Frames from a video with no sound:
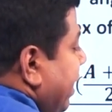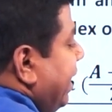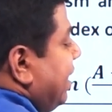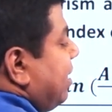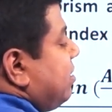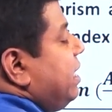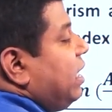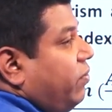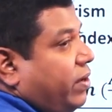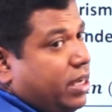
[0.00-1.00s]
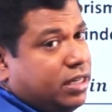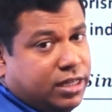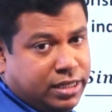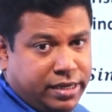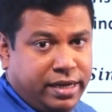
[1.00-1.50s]
it has
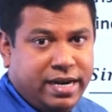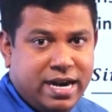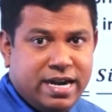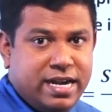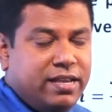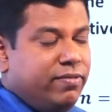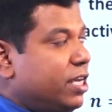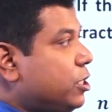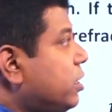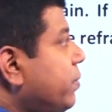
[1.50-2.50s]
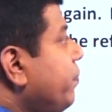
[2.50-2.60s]
deviated. Deviation.